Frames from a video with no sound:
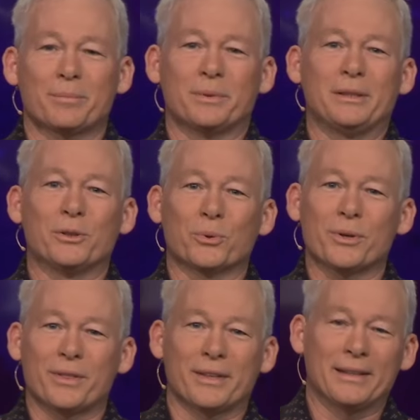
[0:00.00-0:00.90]
up in
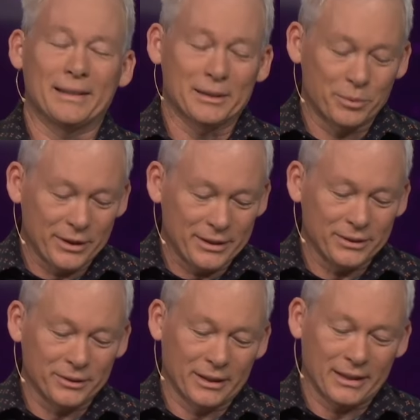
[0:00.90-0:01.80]
North, at Liberty
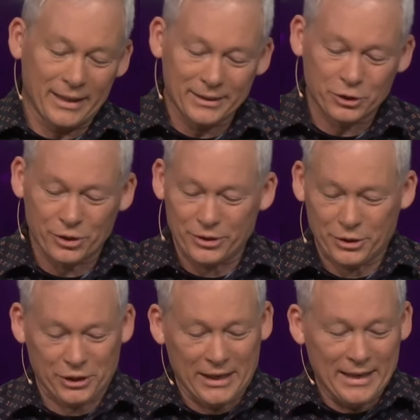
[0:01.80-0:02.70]
Hill at Connect
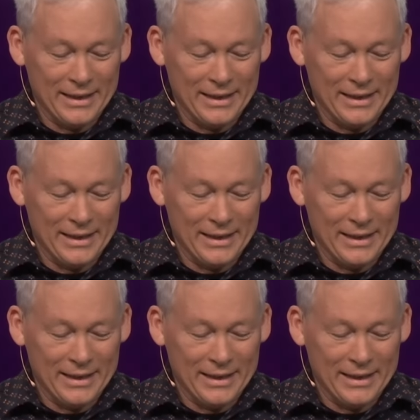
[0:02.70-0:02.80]
Church.